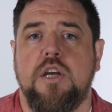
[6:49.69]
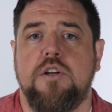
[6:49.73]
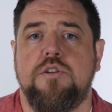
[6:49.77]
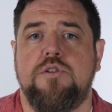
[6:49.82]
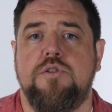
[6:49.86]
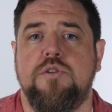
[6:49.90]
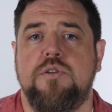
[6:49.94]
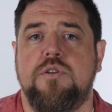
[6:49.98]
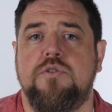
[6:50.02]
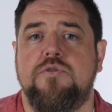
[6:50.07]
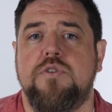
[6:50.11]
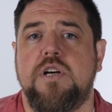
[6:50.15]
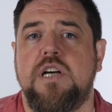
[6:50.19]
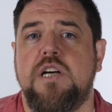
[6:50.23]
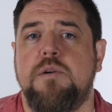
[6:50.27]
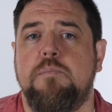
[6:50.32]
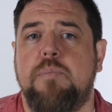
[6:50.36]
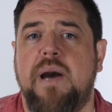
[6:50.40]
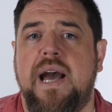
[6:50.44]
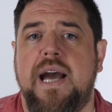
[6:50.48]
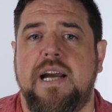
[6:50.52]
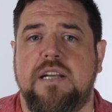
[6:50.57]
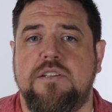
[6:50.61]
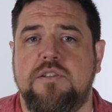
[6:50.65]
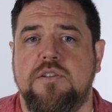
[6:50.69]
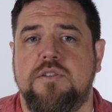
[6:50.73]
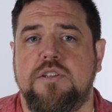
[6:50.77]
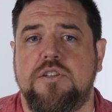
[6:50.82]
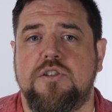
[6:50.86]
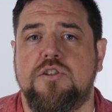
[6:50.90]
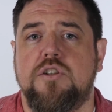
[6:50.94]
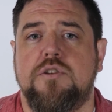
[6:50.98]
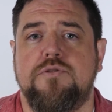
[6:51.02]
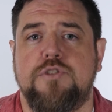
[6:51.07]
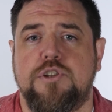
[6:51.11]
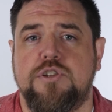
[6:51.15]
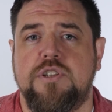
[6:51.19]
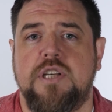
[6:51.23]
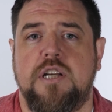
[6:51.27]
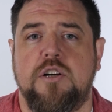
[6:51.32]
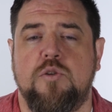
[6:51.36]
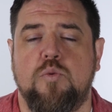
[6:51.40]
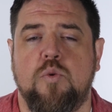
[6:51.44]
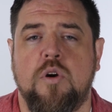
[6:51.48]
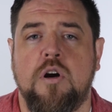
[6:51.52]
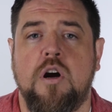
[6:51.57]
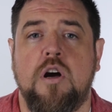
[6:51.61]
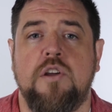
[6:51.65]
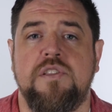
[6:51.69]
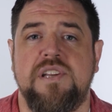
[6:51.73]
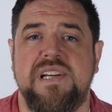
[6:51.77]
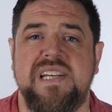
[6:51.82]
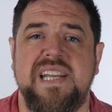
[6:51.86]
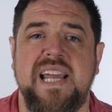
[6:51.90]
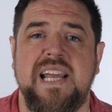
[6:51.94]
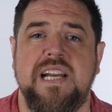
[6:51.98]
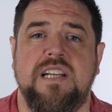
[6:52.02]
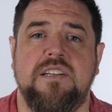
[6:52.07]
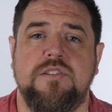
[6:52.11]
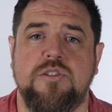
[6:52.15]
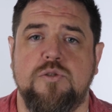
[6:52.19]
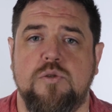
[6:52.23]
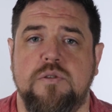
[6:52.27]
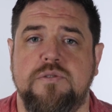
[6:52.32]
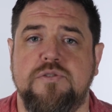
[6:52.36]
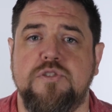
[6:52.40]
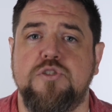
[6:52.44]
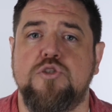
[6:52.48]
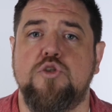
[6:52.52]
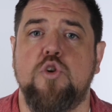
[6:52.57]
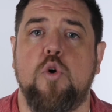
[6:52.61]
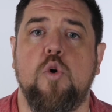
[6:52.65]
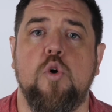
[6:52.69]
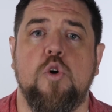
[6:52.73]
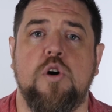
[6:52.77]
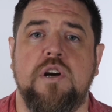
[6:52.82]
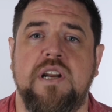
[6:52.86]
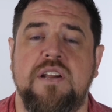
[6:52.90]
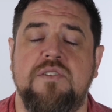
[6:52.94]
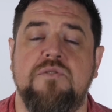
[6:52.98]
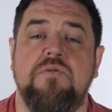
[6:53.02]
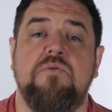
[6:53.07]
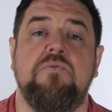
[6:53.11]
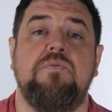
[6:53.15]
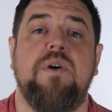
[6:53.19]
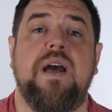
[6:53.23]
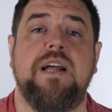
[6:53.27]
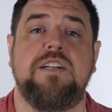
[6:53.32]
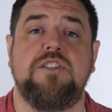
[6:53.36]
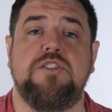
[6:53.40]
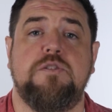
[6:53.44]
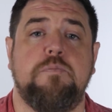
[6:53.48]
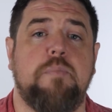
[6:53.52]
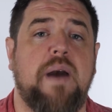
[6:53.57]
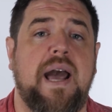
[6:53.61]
to the very back to the server center where all the data is sort of stored and fetched